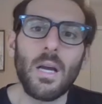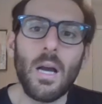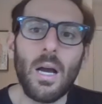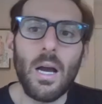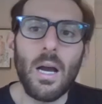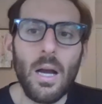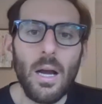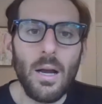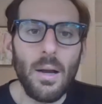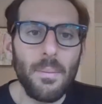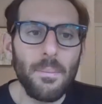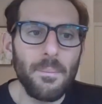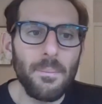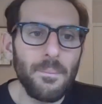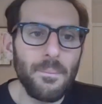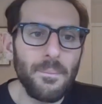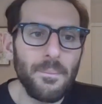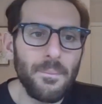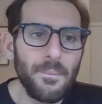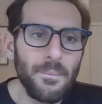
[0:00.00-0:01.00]

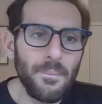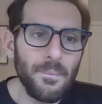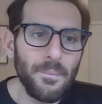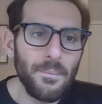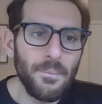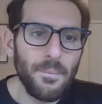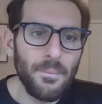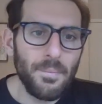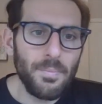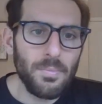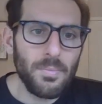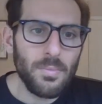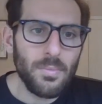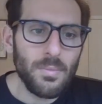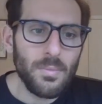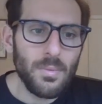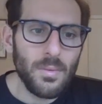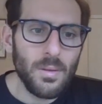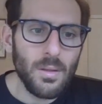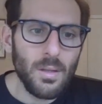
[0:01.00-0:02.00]
Um,
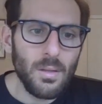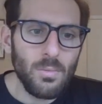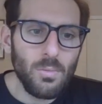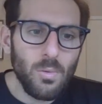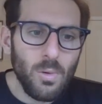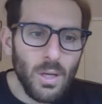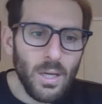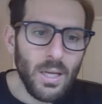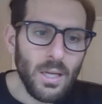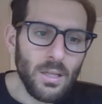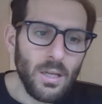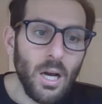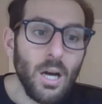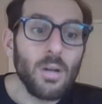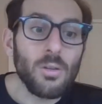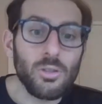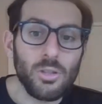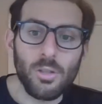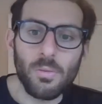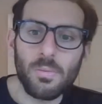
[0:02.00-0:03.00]
what else?
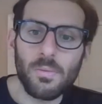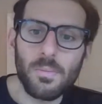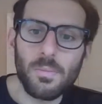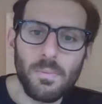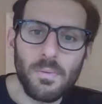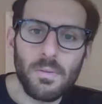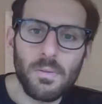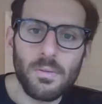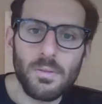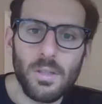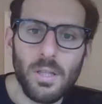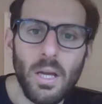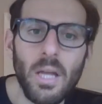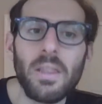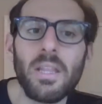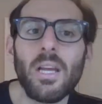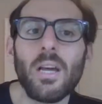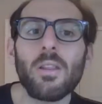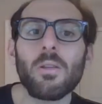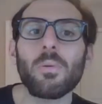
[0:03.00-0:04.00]
Oh, so The,
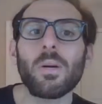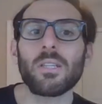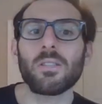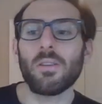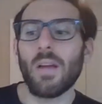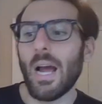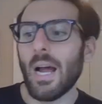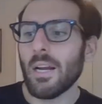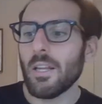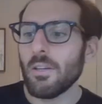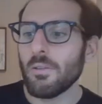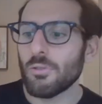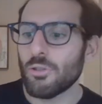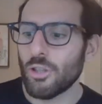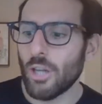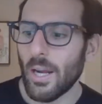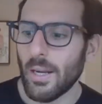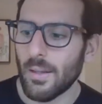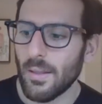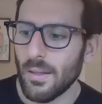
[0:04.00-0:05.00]
the other way. So how do you
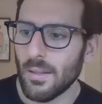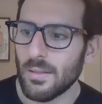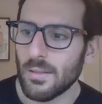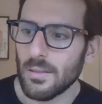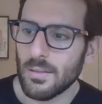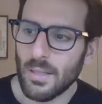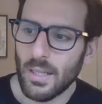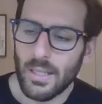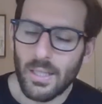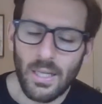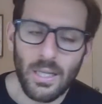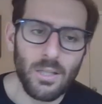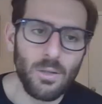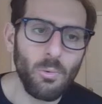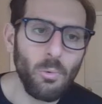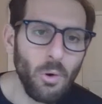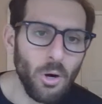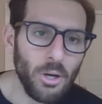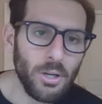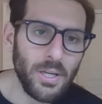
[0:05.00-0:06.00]
check this is like kind
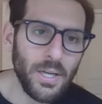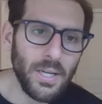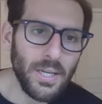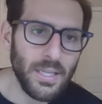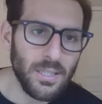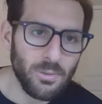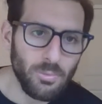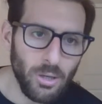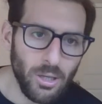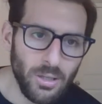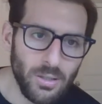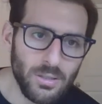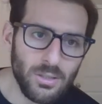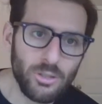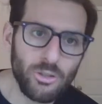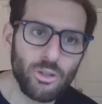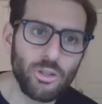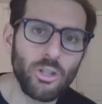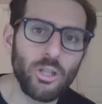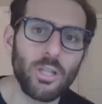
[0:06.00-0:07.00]
of working as well as
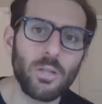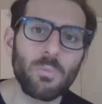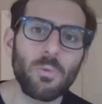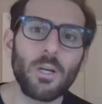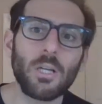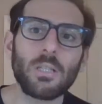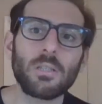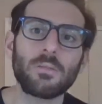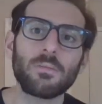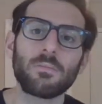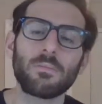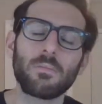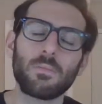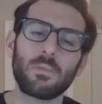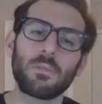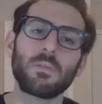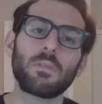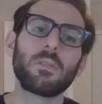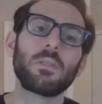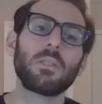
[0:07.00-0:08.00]
it should? Well,
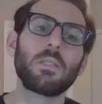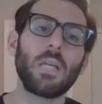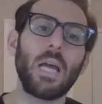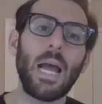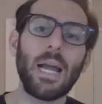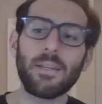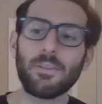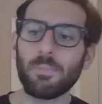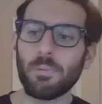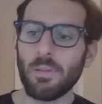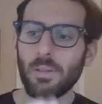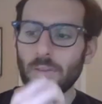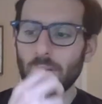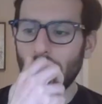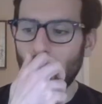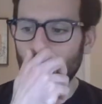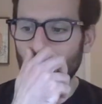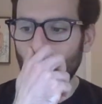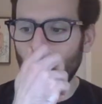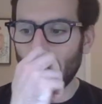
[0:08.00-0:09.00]
I, believe it or
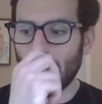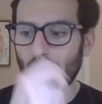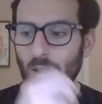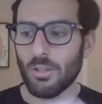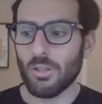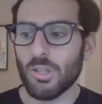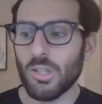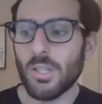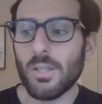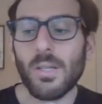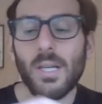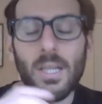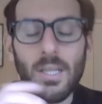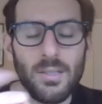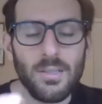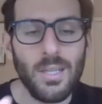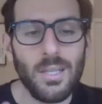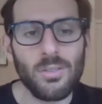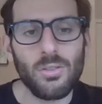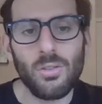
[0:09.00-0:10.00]
not, checking your urine
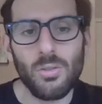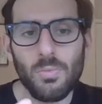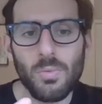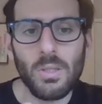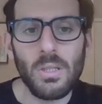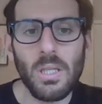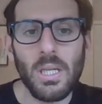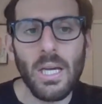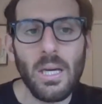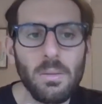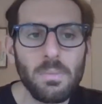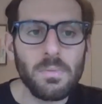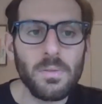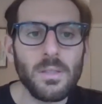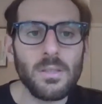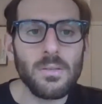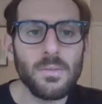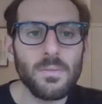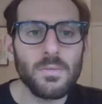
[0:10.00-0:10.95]
is actually really helpful.